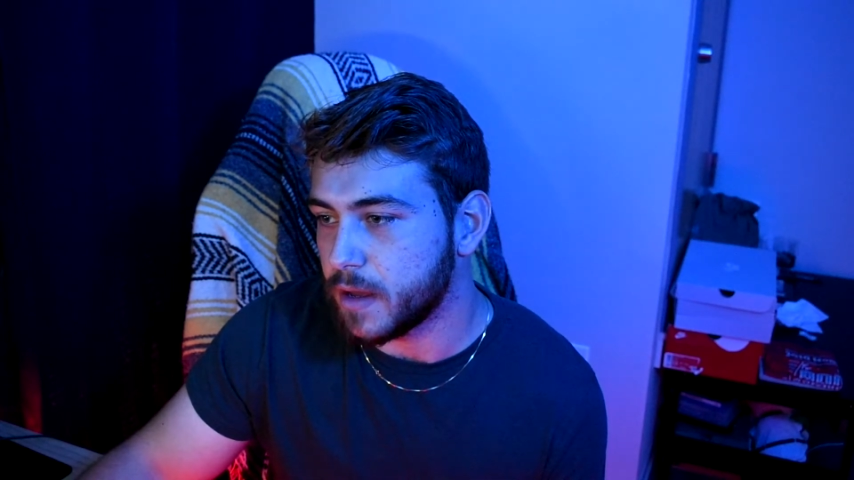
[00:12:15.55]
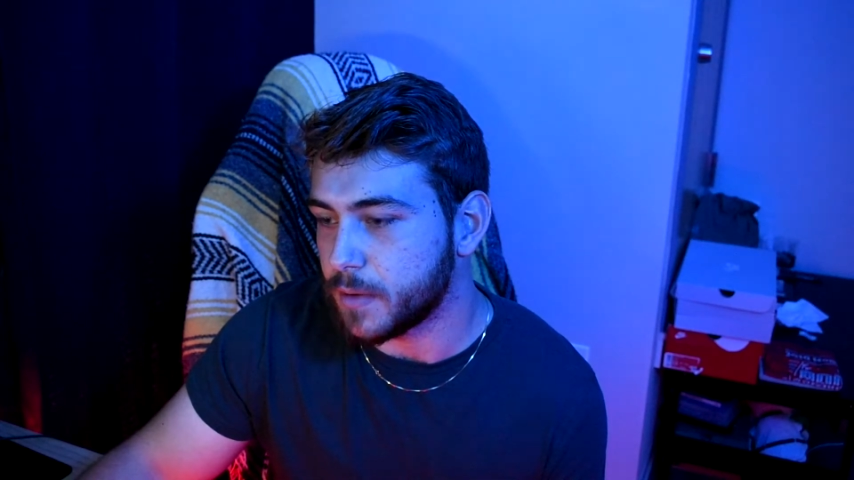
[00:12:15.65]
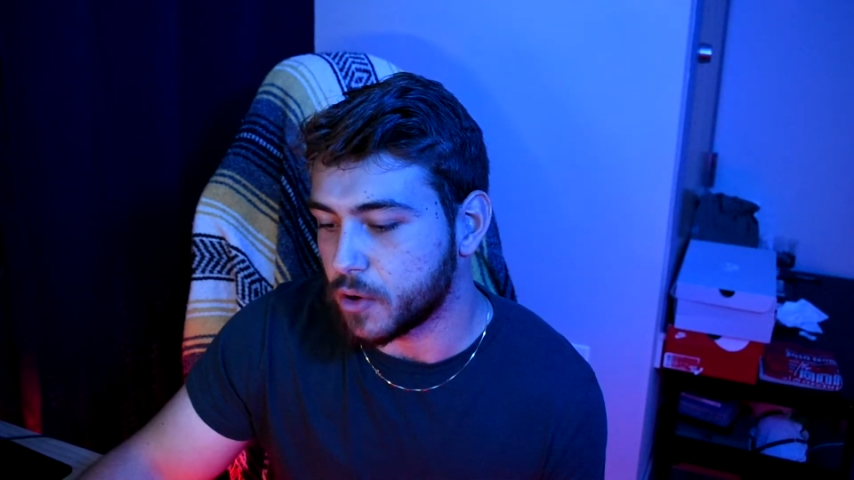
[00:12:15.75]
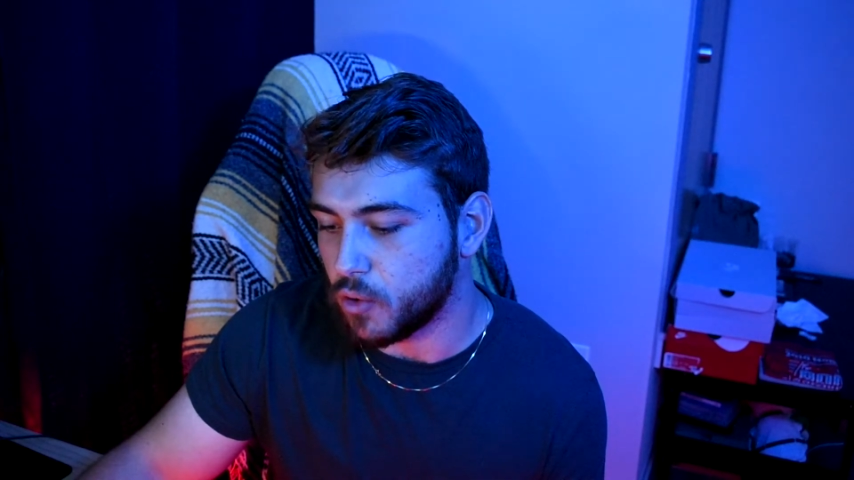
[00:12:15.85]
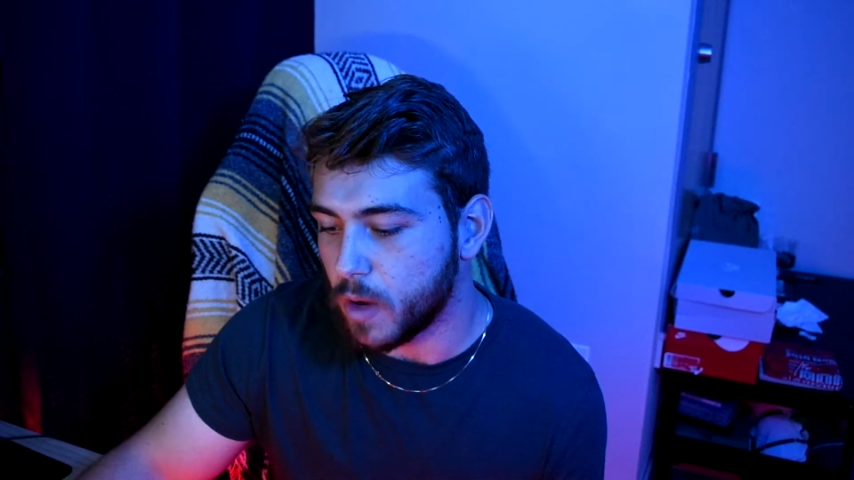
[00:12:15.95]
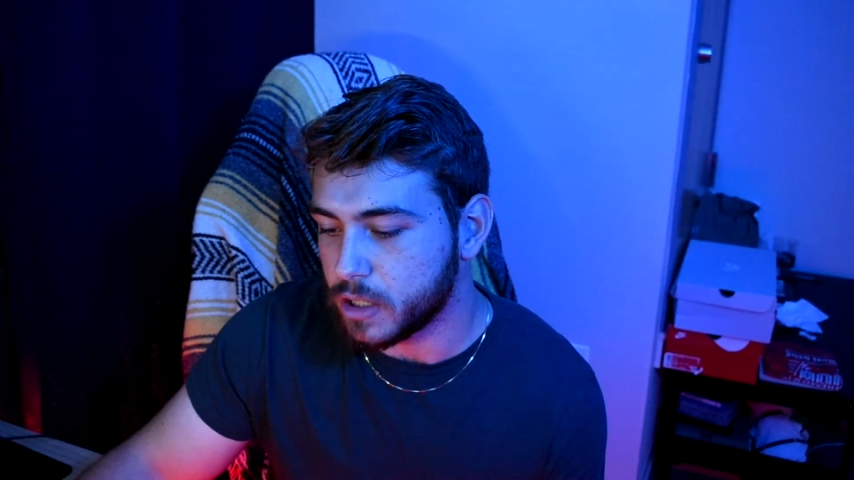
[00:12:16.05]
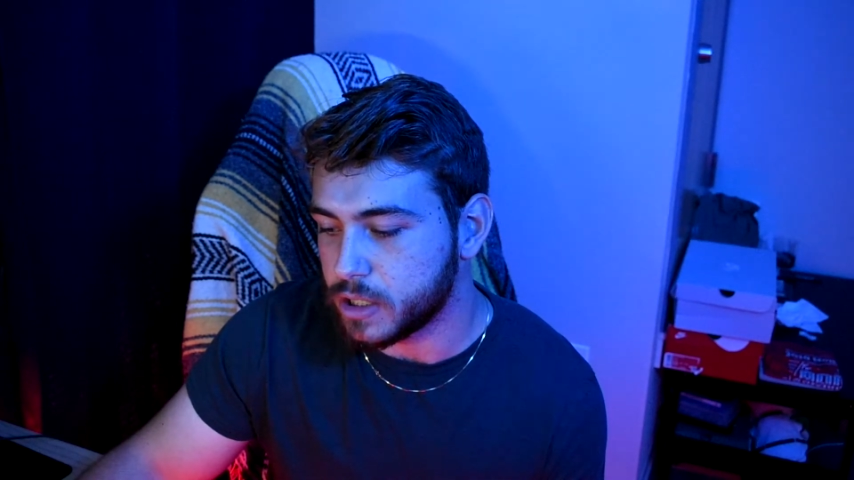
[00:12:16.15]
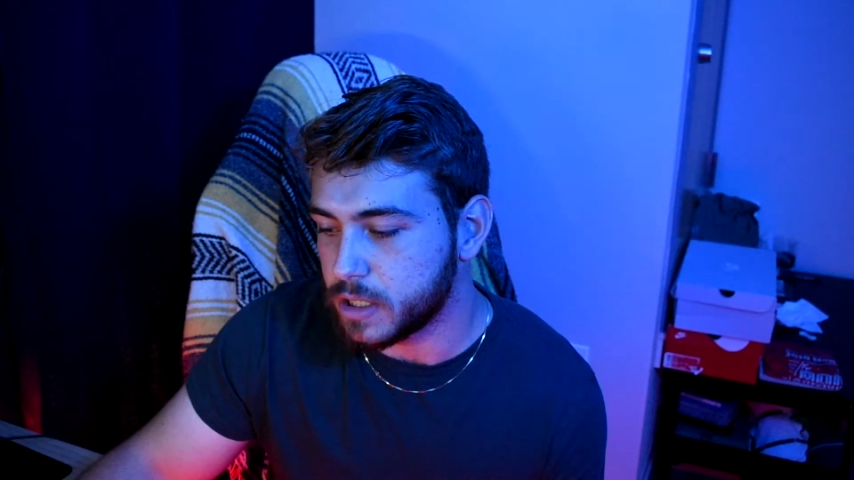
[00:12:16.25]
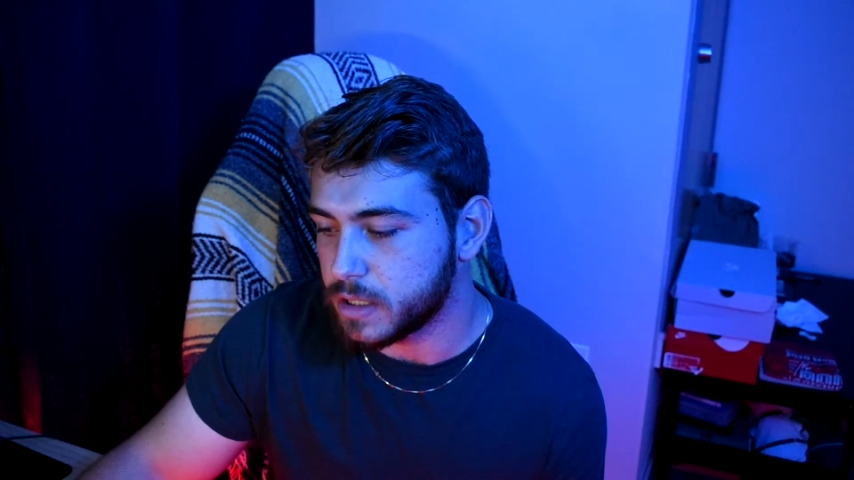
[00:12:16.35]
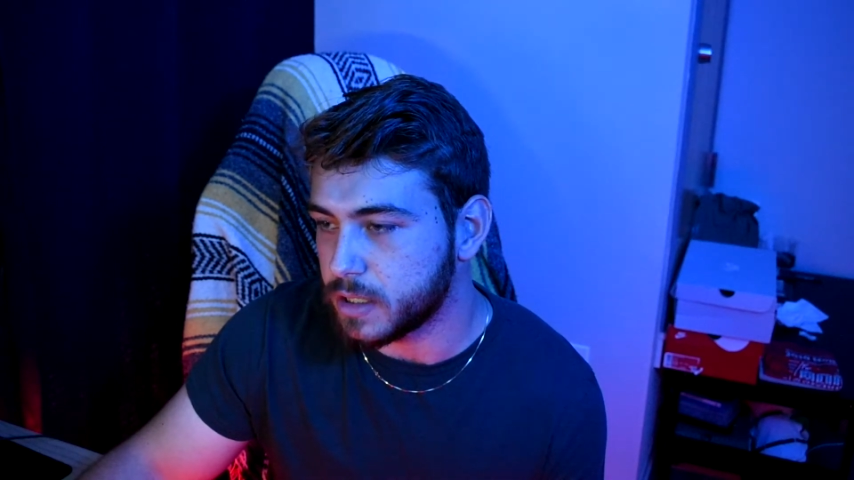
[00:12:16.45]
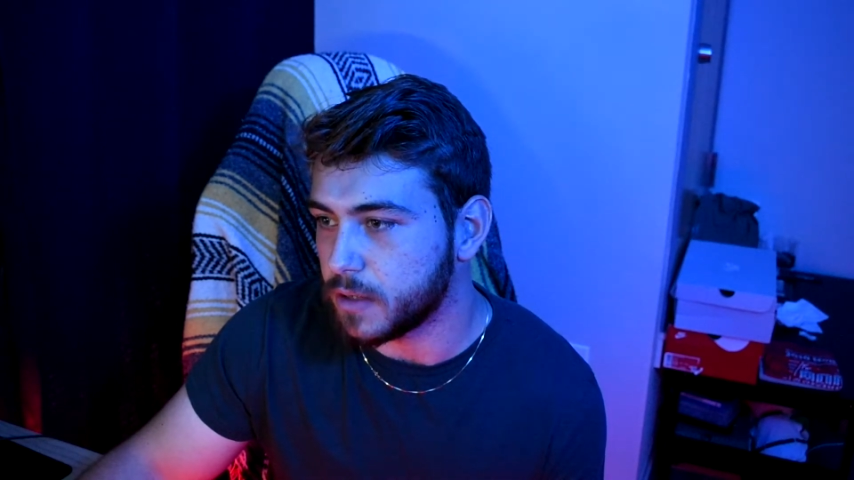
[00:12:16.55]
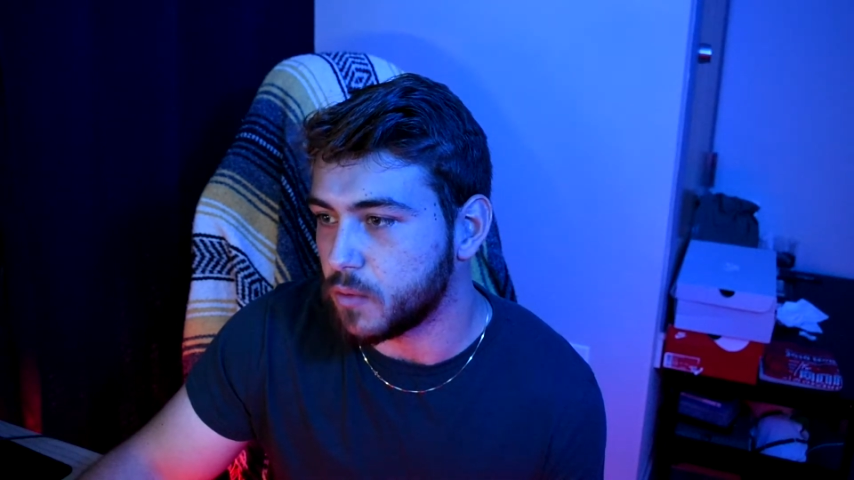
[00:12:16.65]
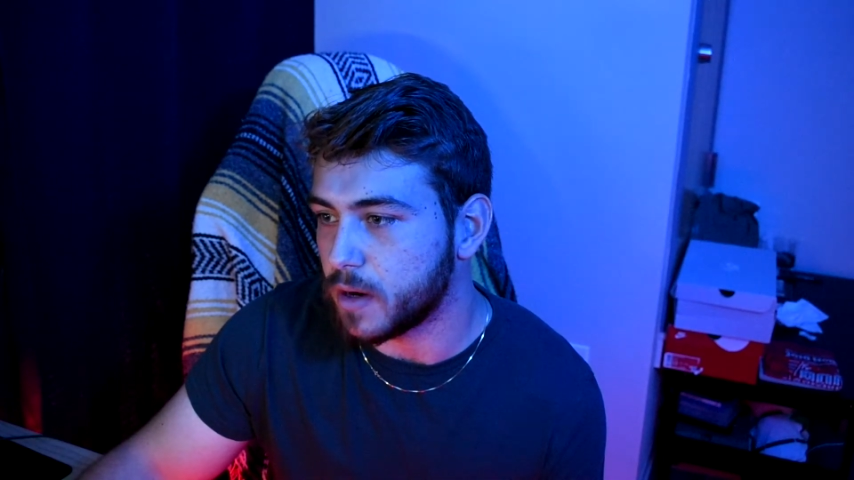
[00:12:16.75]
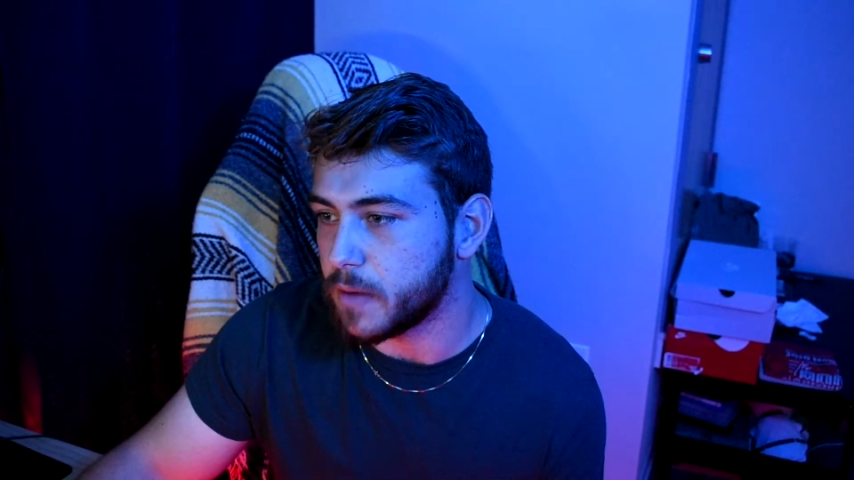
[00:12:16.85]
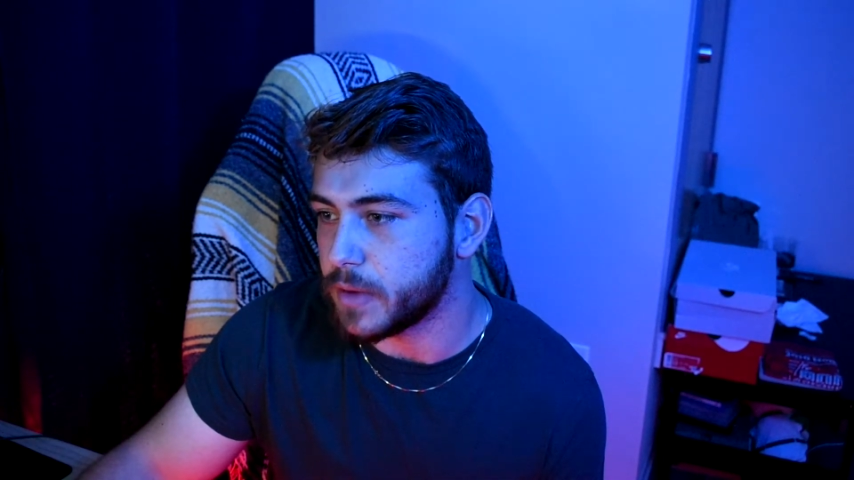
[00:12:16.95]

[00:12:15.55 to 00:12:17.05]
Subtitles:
other questions on what I've